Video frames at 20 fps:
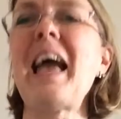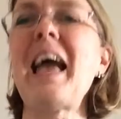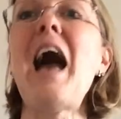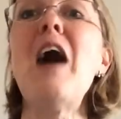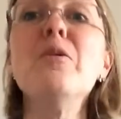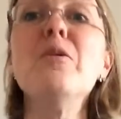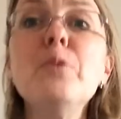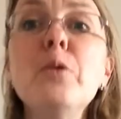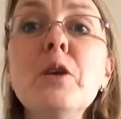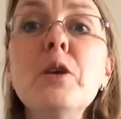
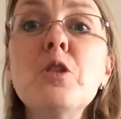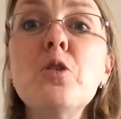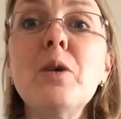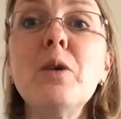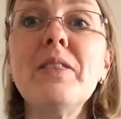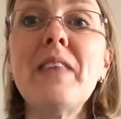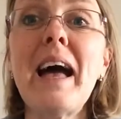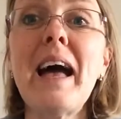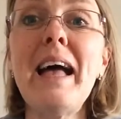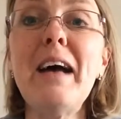Hope you
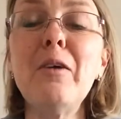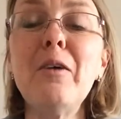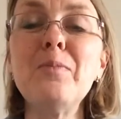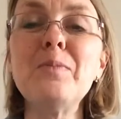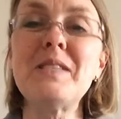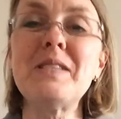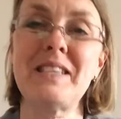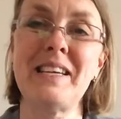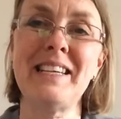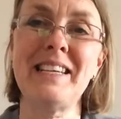enjoyed that,
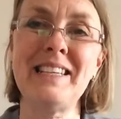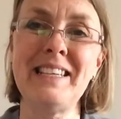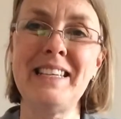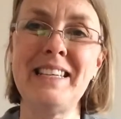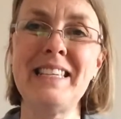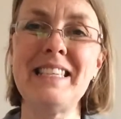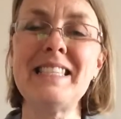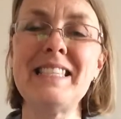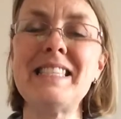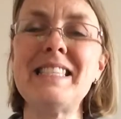Elms.
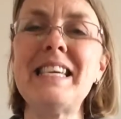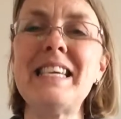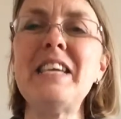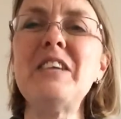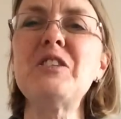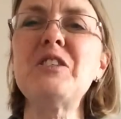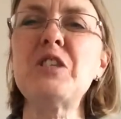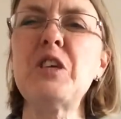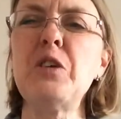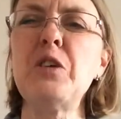See you
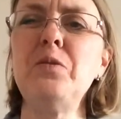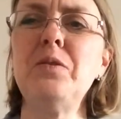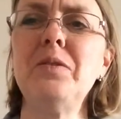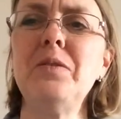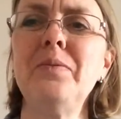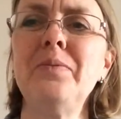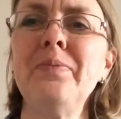soon.